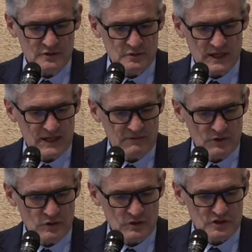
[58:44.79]
You will have
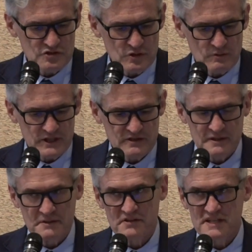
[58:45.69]
local control rates
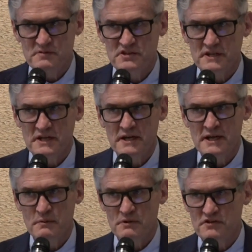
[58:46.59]
that are exceptionally
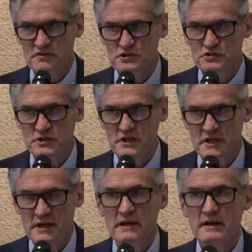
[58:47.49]
high with surgery